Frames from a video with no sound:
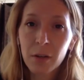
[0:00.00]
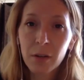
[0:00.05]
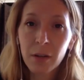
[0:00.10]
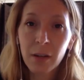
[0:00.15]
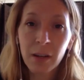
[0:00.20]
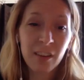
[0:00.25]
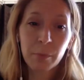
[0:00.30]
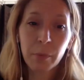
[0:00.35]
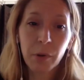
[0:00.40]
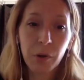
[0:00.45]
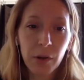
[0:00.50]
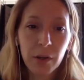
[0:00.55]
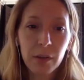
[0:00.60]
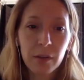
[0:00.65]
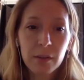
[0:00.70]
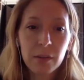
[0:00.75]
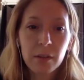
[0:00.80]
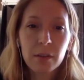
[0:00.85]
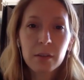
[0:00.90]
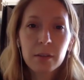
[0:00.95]

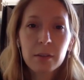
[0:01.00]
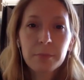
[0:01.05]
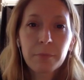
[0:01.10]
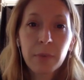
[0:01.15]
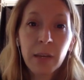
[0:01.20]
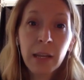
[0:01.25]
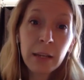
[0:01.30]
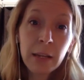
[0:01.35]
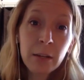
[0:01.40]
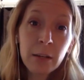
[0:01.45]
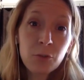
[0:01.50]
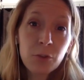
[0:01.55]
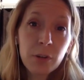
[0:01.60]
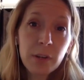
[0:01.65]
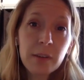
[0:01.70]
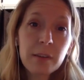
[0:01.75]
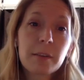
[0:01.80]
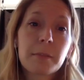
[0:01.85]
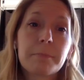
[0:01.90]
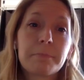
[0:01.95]
experiences and
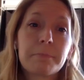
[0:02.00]
interests.